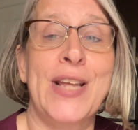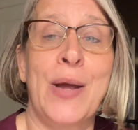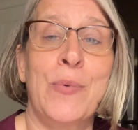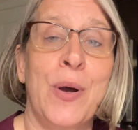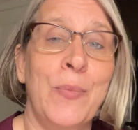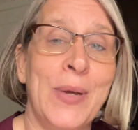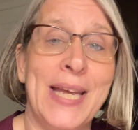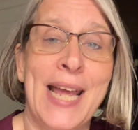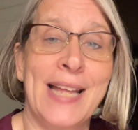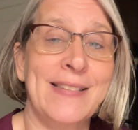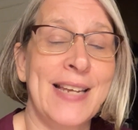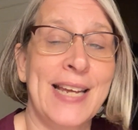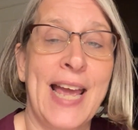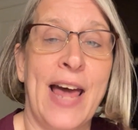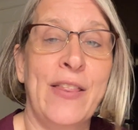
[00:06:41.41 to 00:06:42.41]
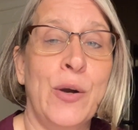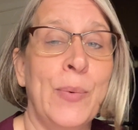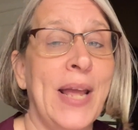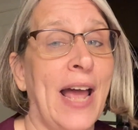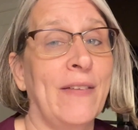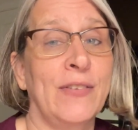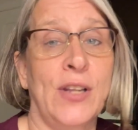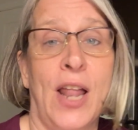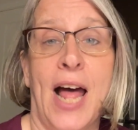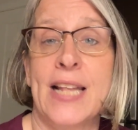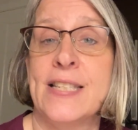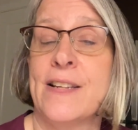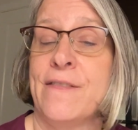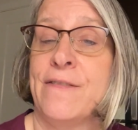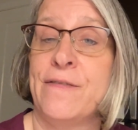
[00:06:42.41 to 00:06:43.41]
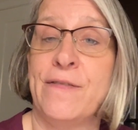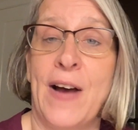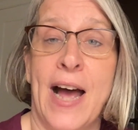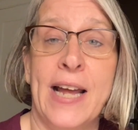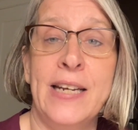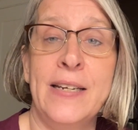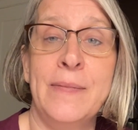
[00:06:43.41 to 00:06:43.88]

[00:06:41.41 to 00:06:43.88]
and when we get together, we have lots of fun.